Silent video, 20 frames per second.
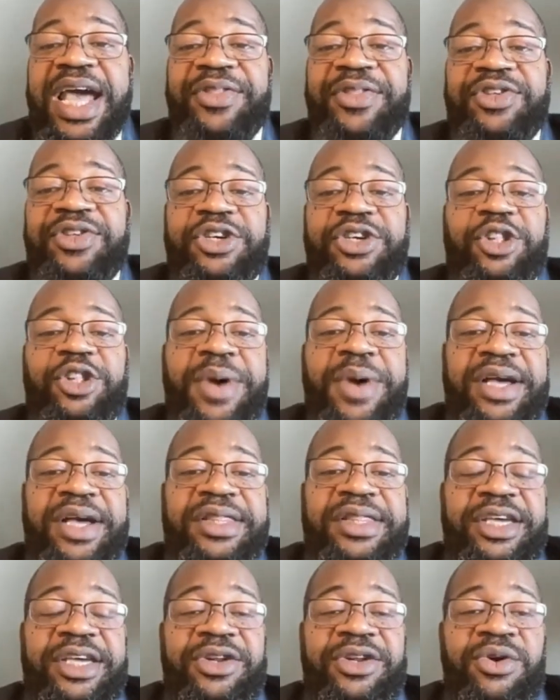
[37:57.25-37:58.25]
at the
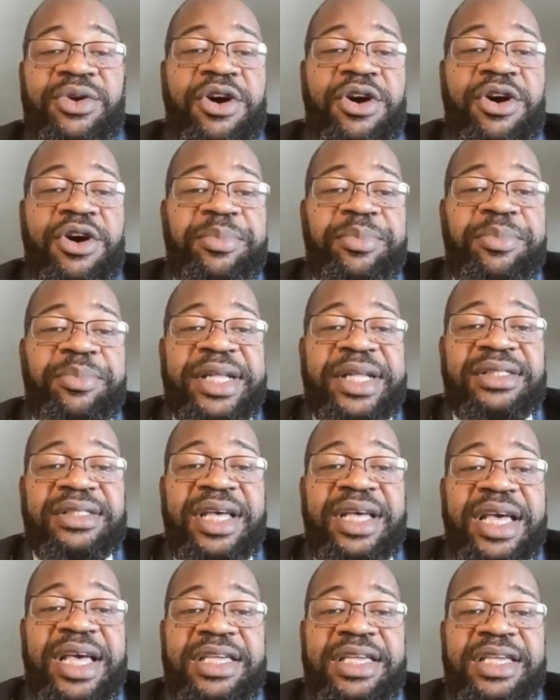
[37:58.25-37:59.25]
Zerlebach Theater on
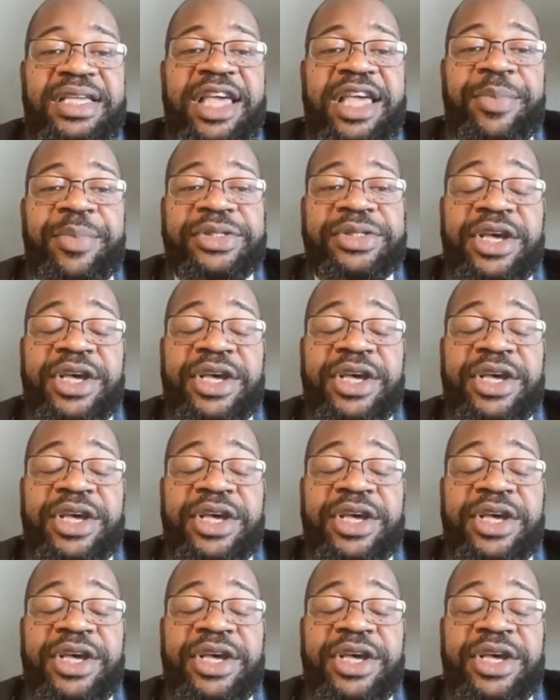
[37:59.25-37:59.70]
Penn's campus.